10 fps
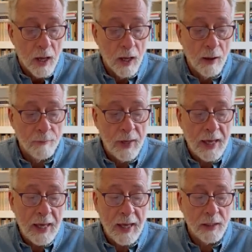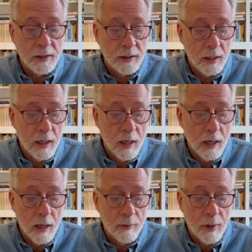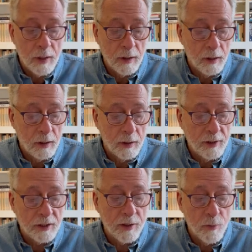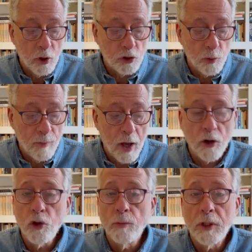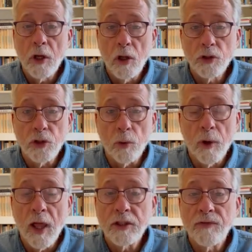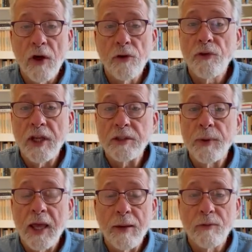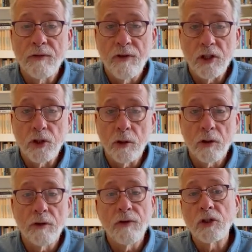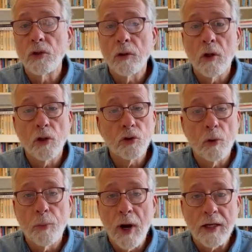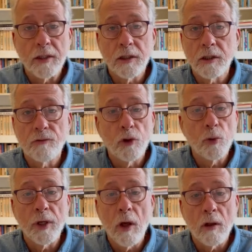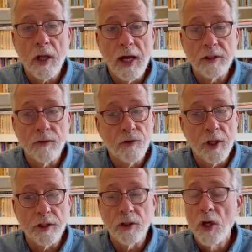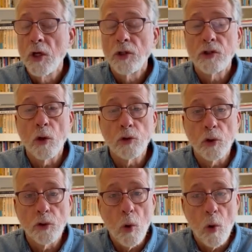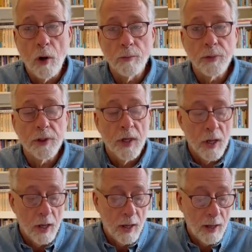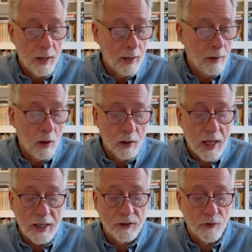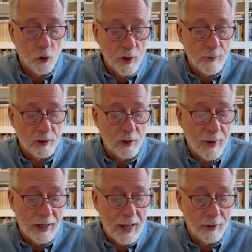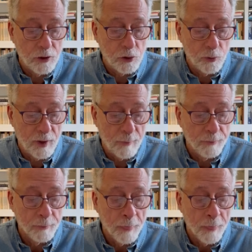Um, and uh, uh, this emerged with modern human culture, where lots of other things became conventional. Conventional cultural practices for doing all kinds of things, social norms, uh, all kinds of agreements about how to do them.